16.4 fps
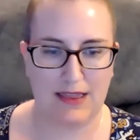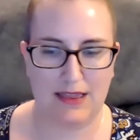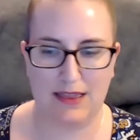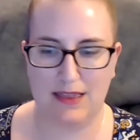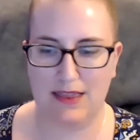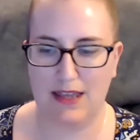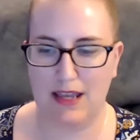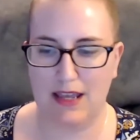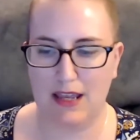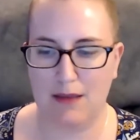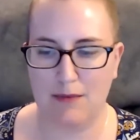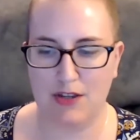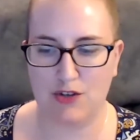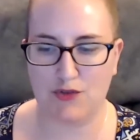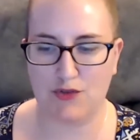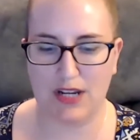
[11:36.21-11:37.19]
the
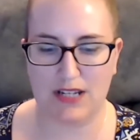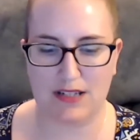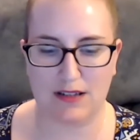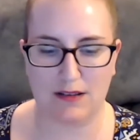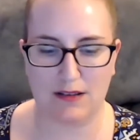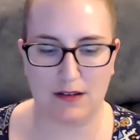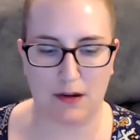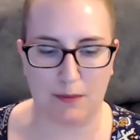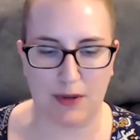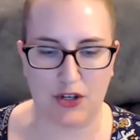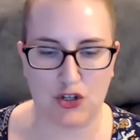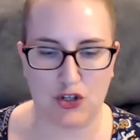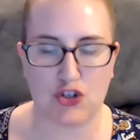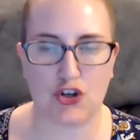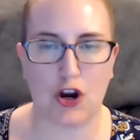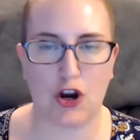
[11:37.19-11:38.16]
imagery is a little bit
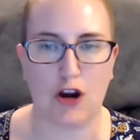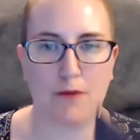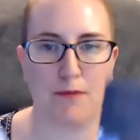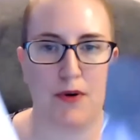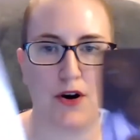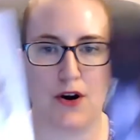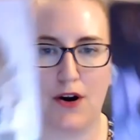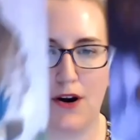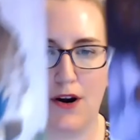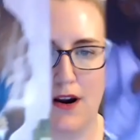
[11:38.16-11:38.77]
sharper.